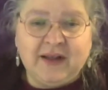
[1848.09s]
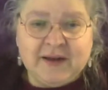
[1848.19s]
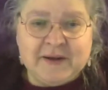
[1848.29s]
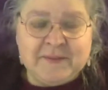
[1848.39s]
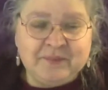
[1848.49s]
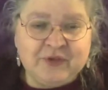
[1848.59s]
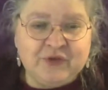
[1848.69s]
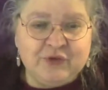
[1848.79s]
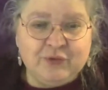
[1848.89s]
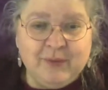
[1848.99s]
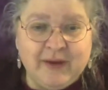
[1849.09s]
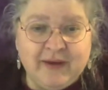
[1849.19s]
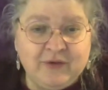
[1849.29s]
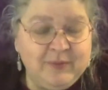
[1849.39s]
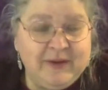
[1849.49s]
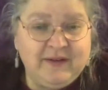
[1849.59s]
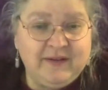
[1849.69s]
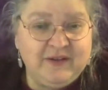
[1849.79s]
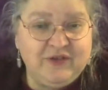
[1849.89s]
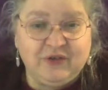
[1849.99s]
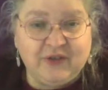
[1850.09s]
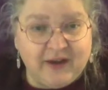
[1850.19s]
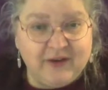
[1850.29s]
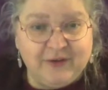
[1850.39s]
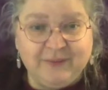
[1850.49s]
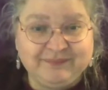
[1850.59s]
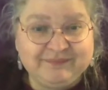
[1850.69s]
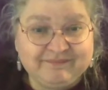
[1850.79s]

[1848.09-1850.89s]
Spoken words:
to be a decision taker.